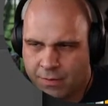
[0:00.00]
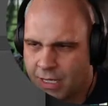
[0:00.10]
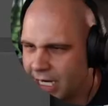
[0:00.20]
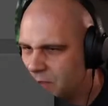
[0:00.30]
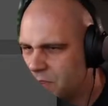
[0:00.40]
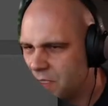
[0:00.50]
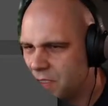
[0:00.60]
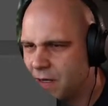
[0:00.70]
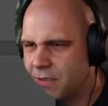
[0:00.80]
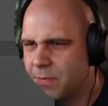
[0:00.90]
I guess it was just
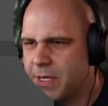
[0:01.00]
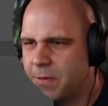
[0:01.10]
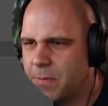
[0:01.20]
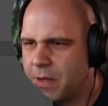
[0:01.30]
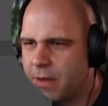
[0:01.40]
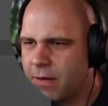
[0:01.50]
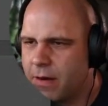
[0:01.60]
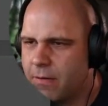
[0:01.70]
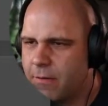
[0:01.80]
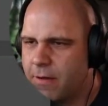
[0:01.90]
dark to begin with. All
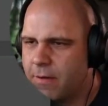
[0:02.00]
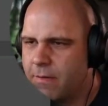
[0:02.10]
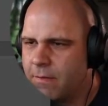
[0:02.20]
right, well.